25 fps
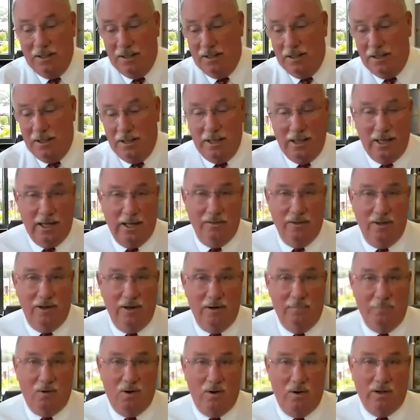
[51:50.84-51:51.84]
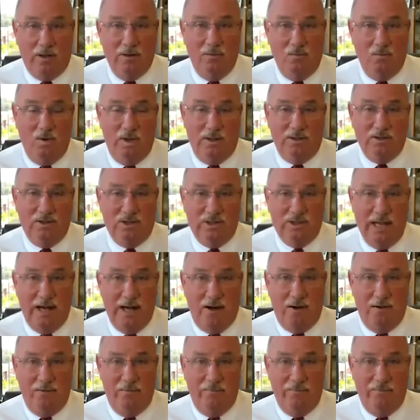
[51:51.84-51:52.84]
And then the market went
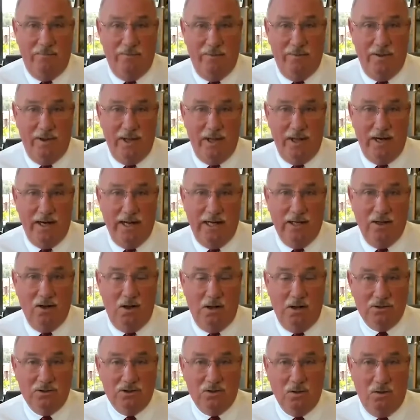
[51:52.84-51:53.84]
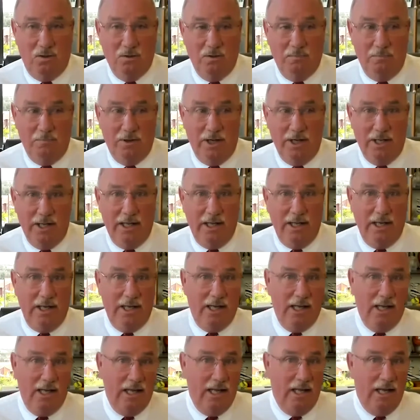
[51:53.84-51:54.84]
south and they lost all the money,
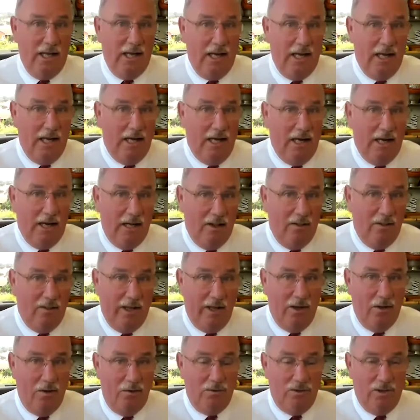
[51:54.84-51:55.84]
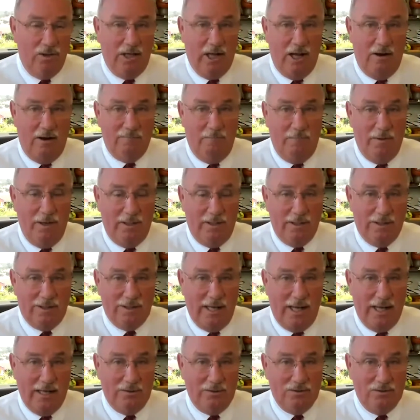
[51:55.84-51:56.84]
and they owed the government the
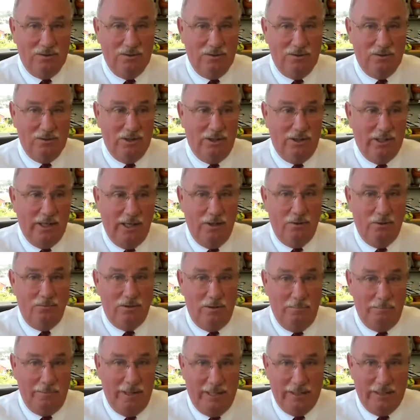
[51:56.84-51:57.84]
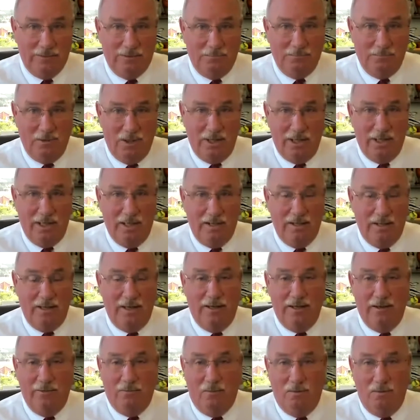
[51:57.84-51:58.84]
taxes, and they owed the banks the money. And then
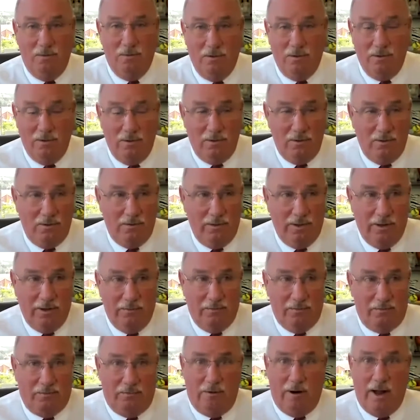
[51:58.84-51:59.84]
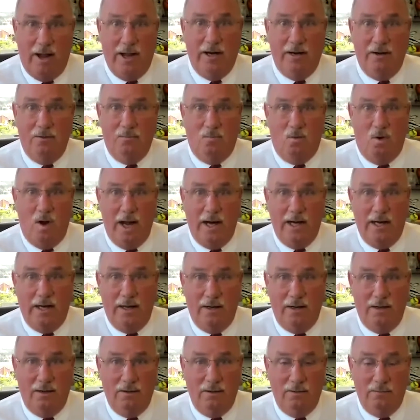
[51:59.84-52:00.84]
they were crying and
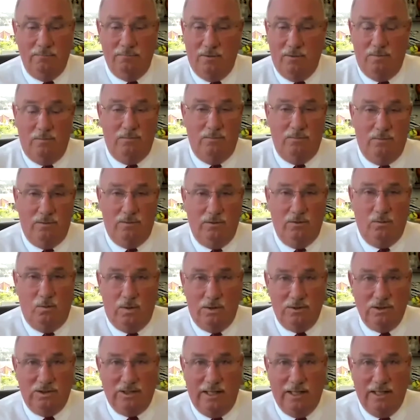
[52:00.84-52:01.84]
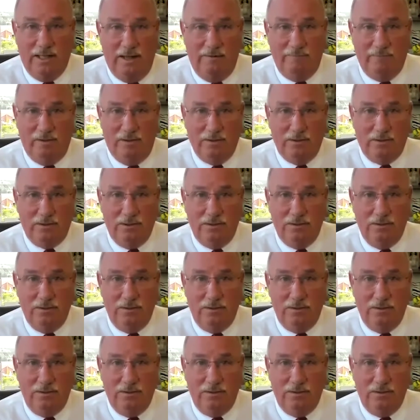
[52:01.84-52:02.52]
whining. Well, they're the ones that leveraged.